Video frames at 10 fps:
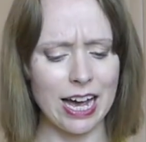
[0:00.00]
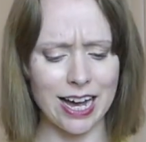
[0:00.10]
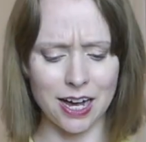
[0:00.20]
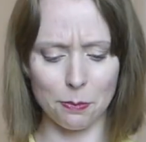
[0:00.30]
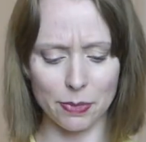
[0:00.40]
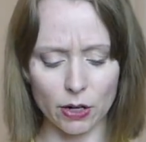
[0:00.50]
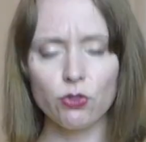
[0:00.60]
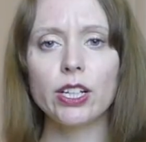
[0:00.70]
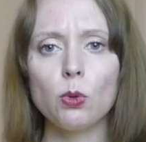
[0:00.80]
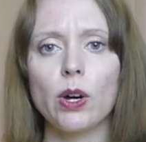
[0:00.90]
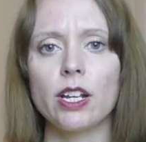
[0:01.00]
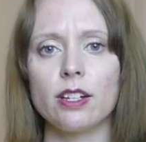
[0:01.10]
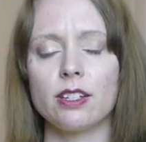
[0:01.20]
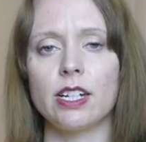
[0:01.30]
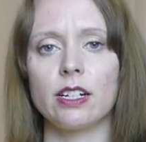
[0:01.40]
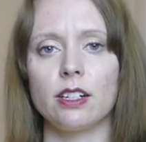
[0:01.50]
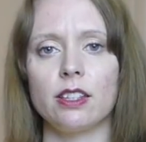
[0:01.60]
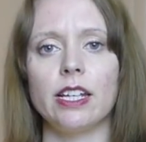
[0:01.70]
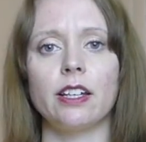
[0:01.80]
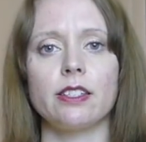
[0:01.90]
But I really wanted to stick to
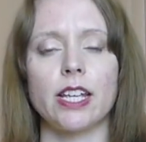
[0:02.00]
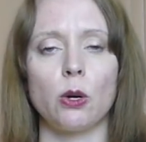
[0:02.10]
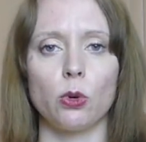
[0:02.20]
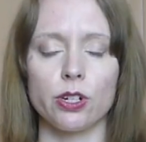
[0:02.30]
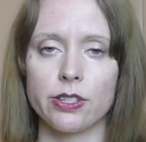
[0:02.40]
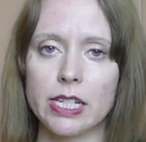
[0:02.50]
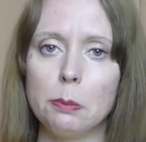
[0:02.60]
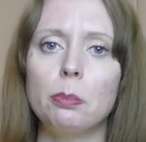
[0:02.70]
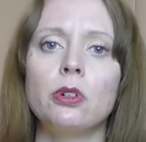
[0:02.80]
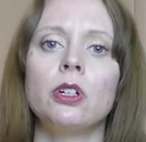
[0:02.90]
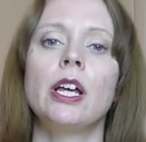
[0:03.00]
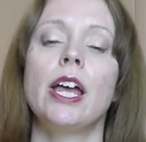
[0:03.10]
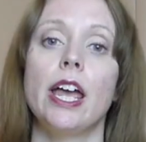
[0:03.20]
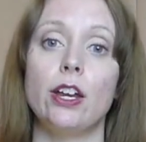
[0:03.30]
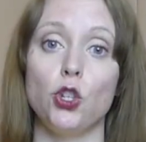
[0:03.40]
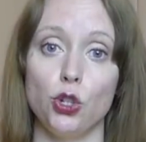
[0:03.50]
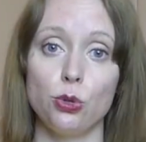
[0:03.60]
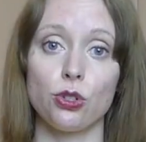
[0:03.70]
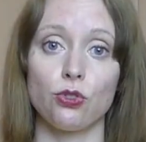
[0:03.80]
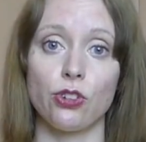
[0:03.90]
things that were simple and
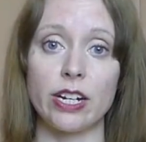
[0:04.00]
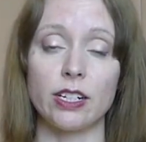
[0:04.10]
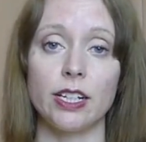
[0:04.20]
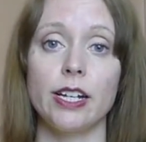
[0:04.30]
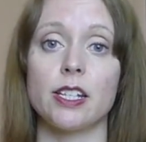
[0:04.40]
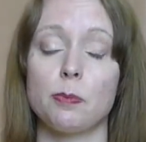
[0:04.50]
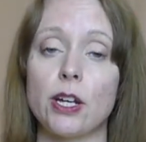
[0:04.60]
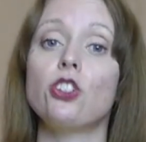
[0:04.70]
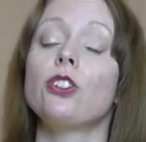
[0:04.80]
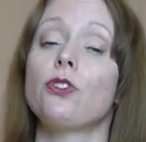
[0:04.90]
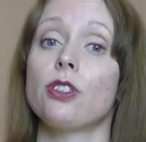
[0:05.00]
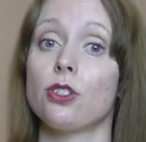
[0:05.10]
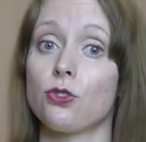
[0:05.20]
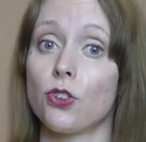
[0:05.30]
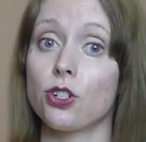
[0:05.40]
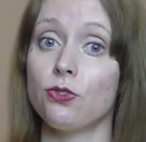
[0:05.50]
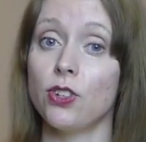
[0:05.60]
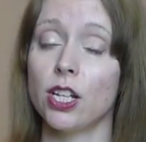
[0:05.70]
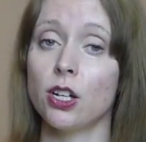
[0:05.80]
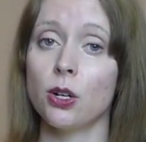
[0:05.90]
user-friendly, especially for this first
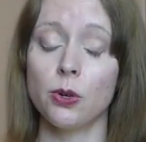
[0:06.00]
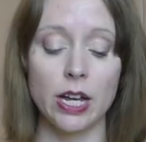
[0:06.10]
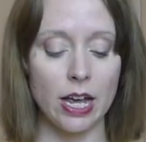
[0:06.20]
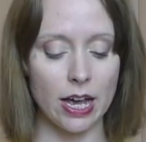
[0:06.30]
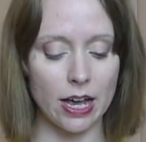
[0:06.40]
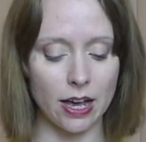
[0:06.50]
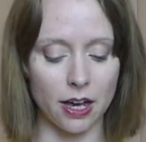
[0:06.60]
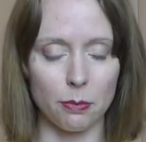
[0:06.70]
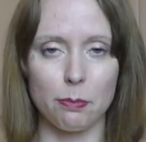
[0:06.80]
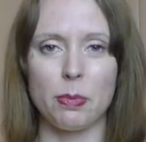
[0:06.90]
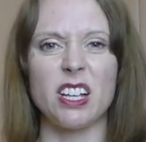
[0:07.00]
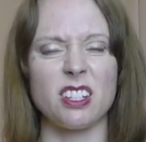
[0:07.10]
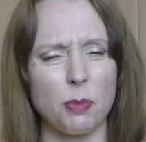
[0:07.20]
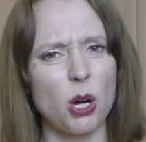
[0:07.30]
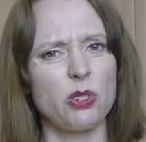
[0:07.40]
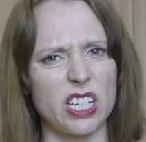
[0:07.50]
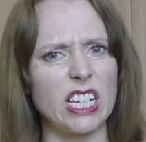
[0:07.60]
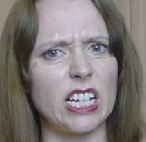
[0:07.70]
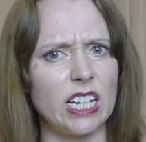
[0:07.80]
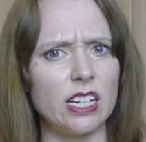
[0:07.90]
video, as opposed to
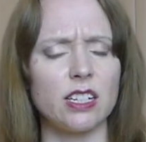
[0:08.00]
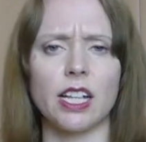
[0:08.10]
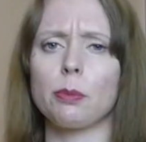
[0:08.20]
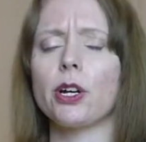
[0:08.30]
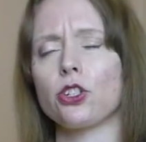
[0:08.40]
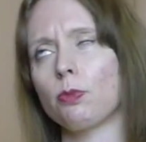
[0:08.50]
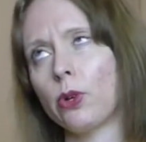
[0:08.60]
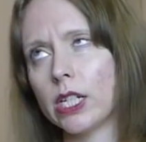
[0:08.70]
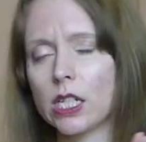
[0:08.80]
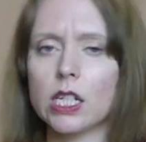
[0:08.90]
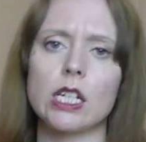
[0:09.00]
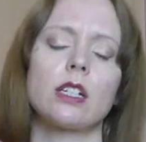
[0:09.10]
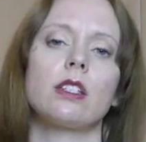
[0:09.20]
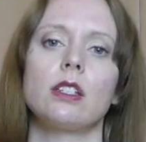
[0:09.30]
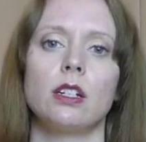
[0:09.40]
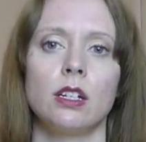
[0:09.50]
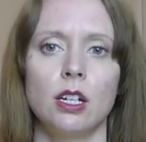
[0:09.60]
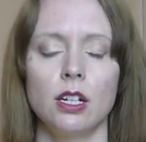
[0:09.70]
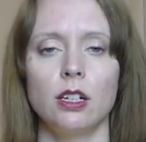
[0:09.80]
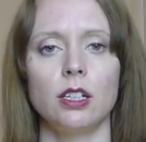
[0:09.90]
getting into like pressure point sticks and,
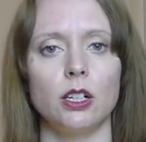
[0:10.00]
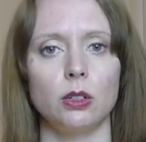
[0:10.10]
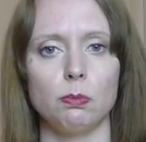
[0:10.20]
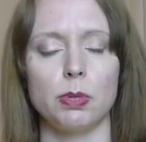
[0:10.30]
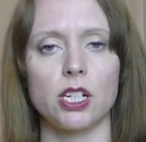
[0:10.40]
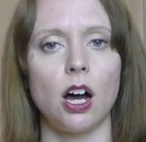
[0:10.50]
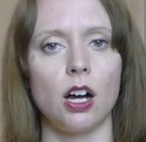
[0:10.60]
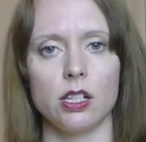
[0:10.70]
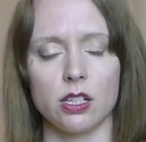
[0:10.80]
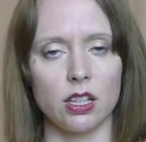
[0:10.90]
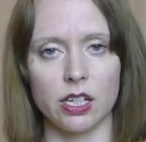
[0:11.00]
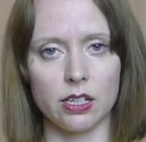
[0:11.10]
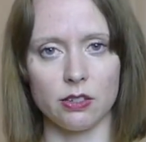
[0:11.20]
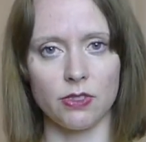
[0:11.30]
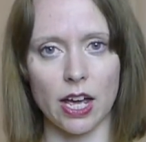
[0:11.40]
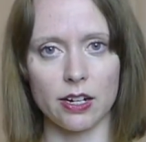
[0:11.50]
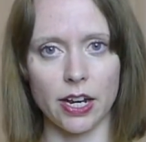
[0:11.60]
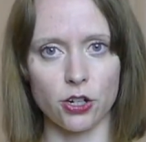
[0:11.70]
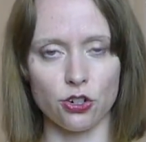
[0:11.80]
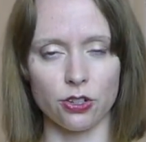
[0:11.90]
you know, batons and things of that
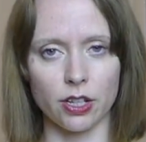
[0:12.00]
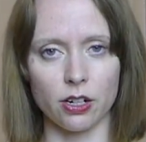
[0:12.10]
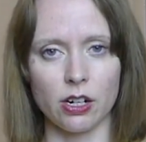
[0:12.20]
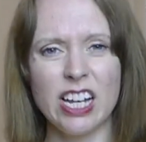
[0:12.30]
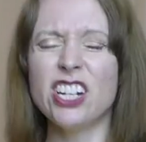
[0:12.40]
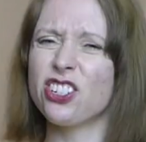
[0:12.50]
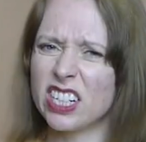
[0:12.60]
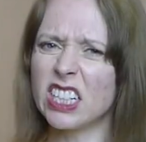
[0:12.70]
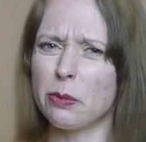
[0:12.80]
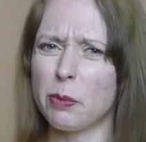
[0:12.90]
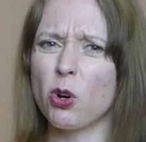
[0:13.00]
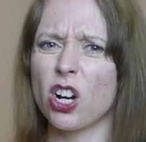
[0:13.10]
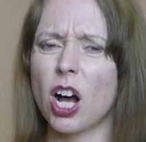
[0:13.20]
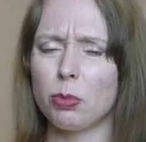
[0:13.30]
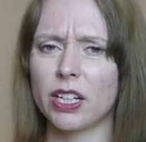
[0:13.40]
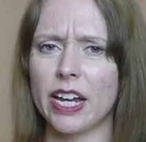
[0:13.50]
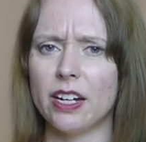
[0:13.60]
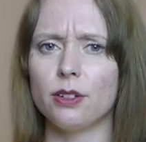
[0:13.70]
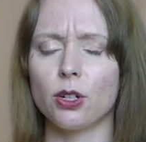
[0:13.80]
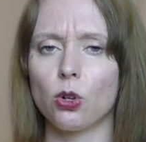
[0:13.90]
nature that are just a little bit more
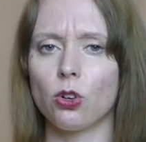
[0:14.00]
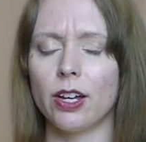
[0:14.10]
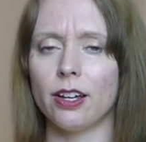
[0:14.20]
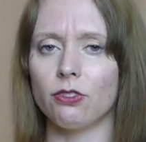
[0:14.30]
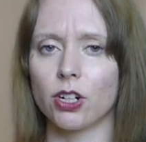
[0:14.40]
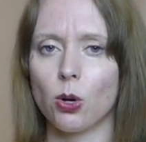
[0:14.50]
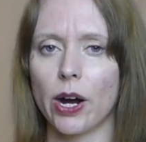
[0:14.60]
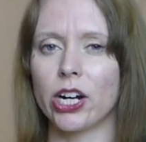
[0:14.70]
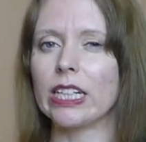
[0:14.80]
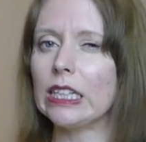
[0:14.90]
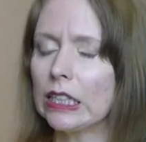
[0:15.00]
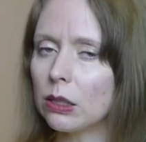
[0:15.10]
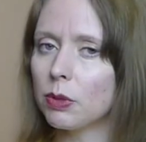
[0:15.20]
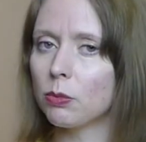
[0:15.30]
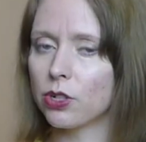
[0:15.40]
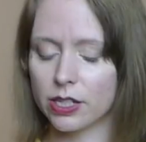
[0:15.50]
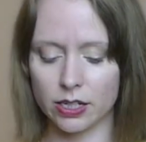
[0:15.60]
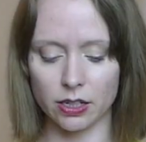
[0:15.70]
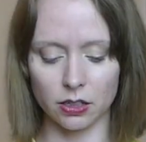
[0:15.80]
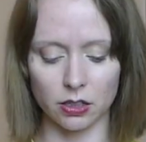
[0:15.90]
complicated and require a little bit more
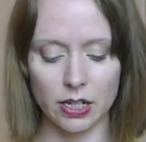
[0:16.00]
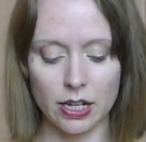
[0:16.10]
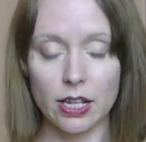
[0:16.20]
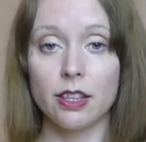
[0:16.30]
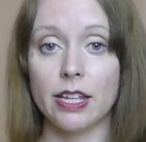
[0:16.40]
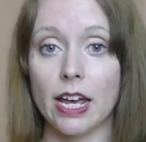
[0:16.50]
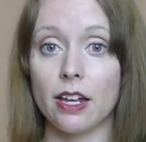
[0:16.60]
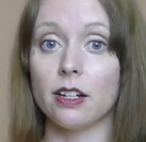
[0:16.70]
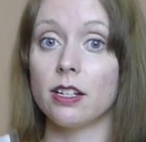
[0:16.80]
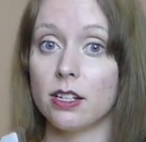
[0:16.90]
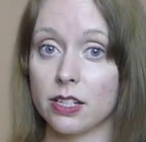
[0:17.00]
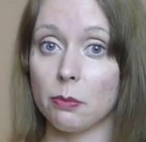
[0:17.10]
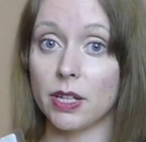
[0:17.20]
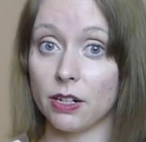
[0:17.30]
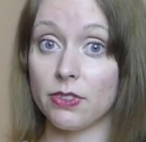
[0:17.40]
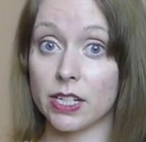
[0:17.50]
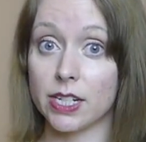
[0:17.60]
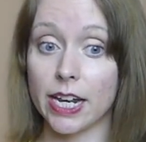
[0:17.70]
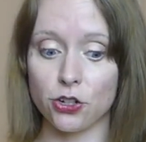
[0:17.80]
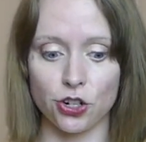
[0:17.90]
skill than something of this
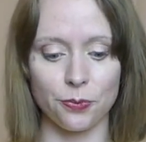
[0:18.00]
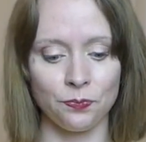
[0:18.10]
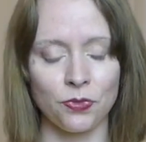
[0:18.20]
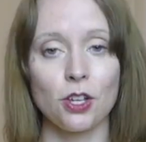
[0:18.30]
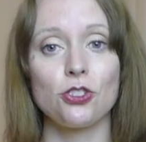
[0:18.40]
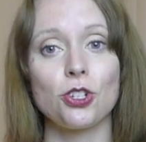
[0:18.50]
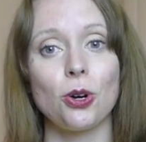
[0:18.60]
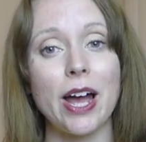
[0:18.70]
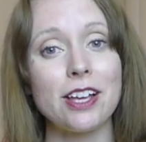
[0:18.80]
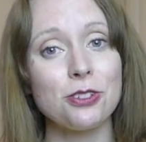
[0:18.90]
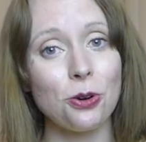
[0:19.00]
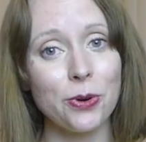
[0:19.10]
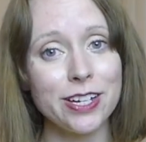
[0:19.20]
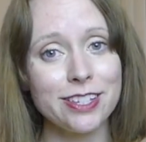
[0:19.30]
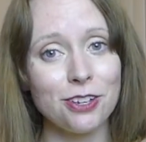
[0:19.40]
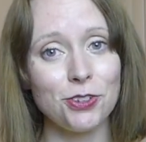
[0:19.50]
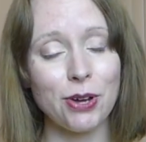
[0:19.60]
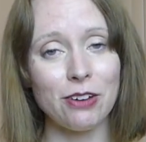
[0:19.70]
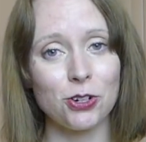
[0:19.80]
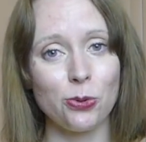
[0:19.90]
nature. So as always, if you
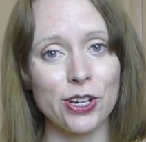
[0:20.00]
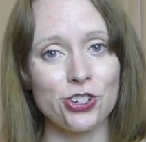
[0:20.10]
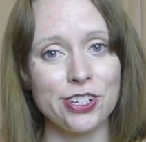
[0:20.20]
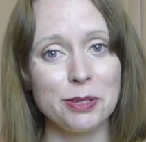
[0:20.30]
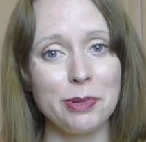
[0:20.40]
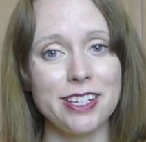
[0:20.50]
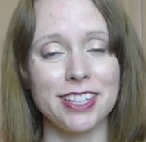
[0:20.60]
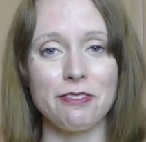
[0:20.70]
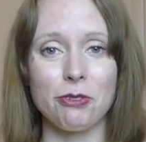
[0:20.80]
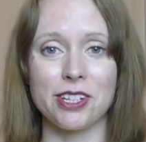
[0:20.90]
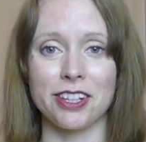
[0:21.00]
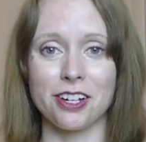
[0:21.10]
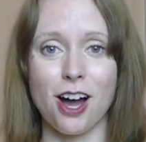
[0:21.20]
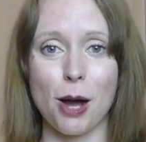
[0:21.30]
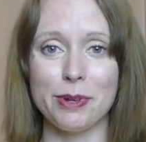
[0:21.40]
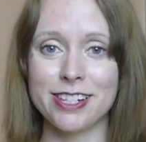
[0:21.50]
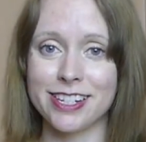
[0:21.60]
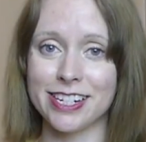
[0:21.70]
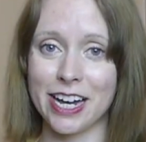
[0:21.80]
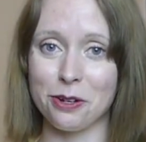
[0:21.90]
have questions, please leave those in the comments
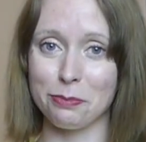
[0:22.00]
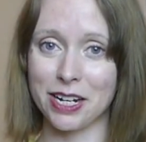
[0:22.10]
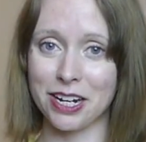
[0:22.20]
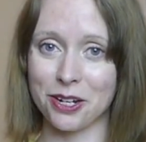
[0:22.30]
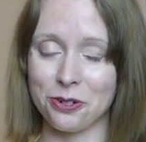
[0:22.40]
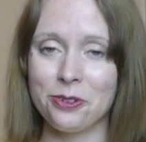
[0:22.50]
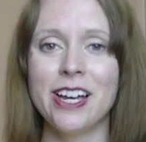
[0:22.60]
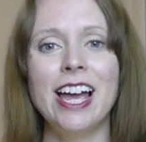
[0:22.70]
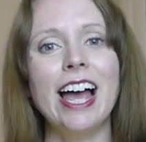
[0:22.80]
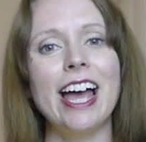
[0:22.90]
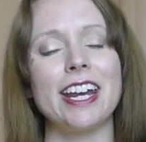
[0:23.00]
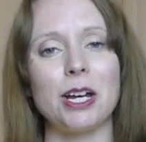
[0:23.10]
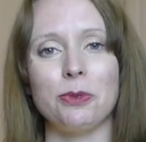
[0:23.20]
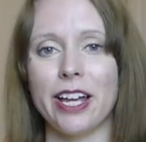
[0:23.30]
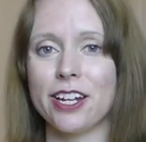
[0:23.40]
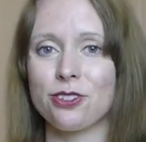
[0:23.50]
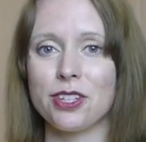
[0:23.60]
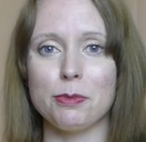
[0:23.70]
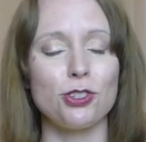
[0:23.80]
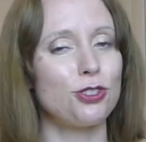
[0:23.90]
down below and I will answer
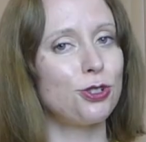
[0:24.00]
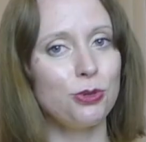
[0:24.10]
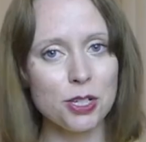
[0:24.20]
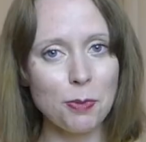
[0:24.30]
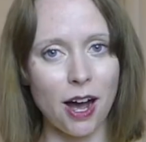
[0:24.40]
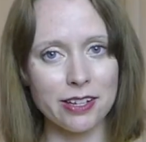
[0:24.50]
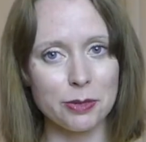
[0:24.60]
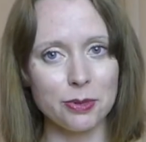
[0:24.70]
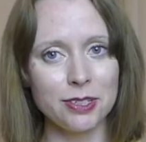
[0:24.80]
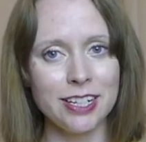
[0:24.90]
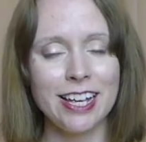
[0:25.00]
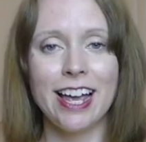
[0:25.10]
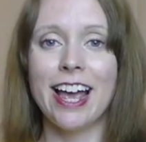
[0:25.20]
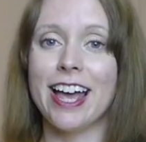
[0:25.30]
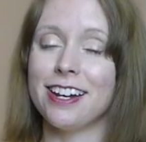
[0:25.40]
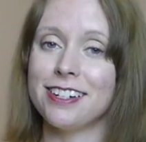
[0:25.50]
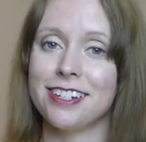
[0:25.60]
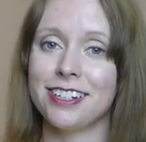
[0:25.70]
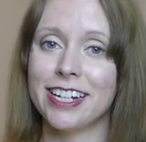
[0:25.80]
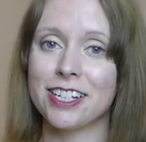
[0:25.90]
them as soon as possible. And
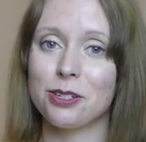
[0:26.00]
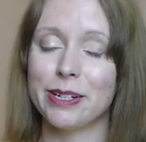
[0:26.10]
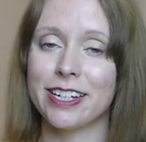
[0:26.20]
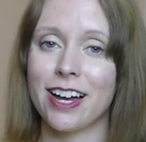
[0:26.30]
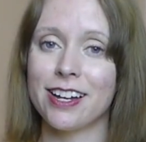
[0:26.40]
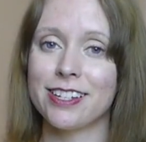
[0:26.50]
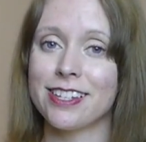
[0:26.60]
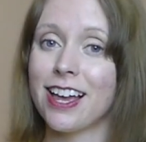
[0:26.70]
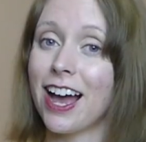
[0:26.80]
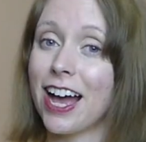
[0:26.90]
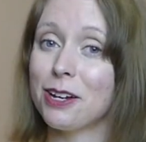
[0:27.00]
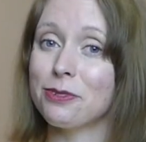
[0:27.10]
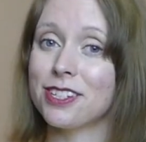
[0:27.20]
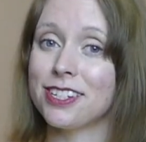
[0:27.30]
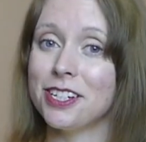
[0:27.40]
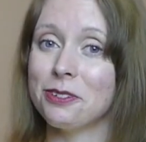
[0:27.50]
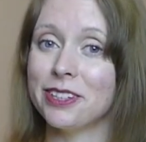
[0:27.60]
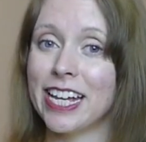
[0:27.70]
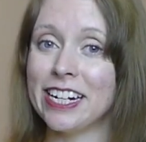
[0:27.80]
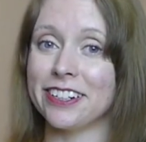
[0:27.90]
until next week, guys, I will see you
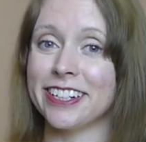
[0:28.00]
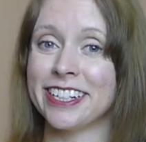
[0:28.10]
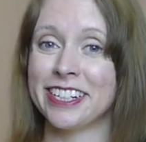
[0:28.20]
later.